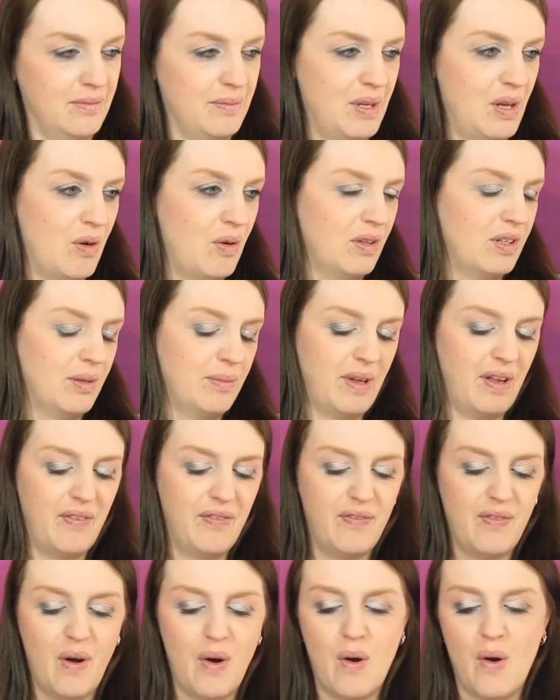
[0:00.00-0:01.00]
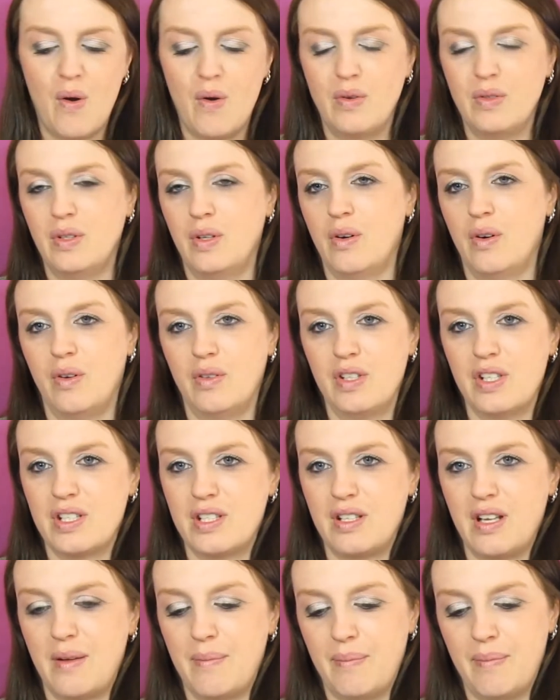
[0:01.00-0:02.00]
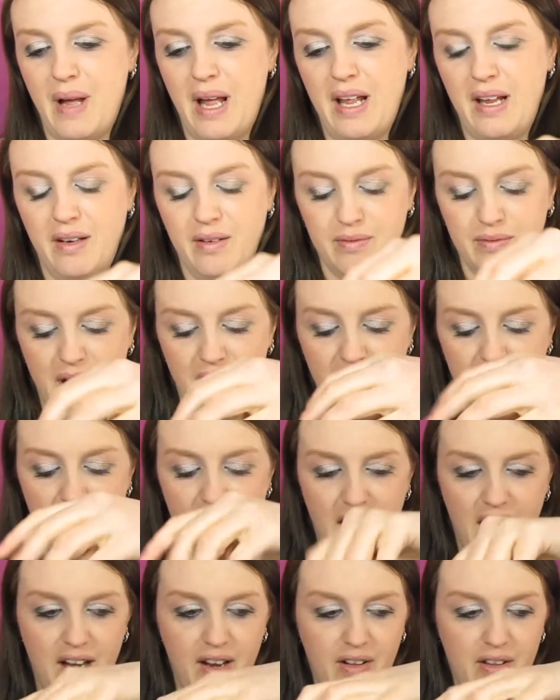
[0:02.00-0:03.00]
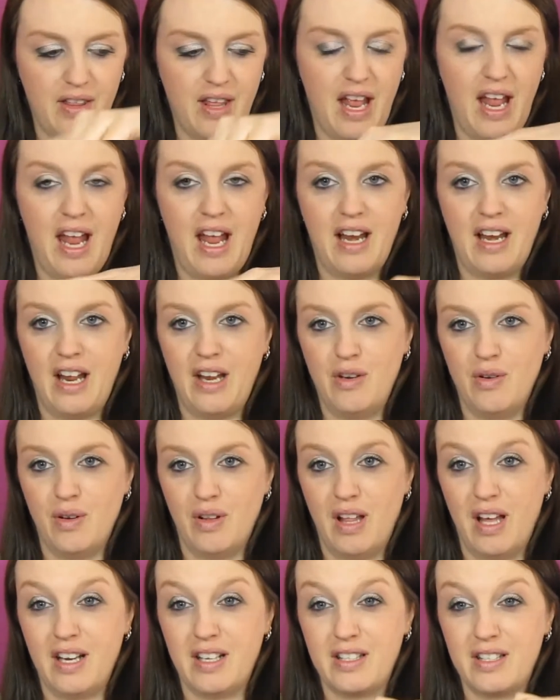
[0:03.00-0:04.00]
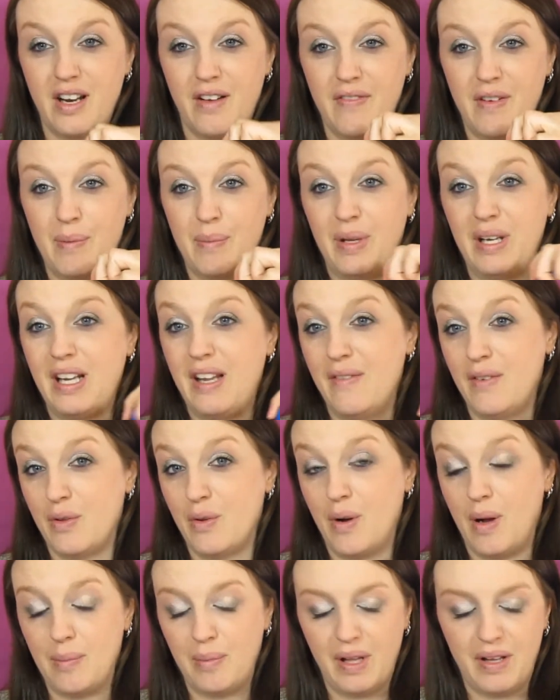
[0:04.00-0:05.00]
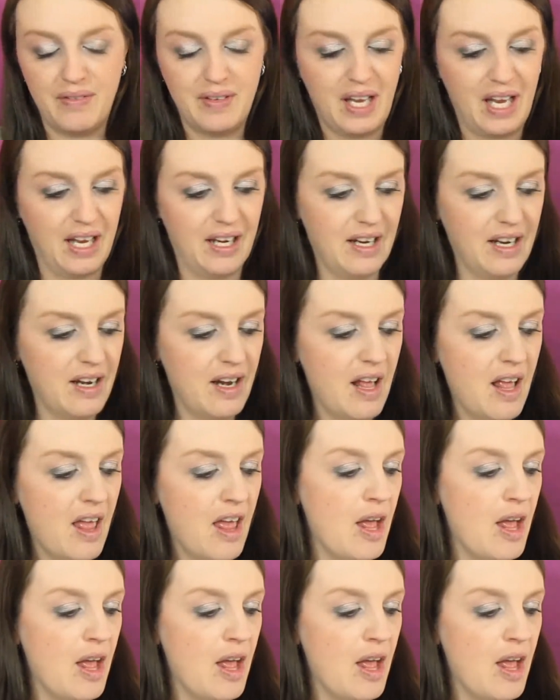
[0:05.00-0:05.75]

me holding my phone, you know, just my right hand is the hand I do a lot of stuff in, even though I'm left-handed.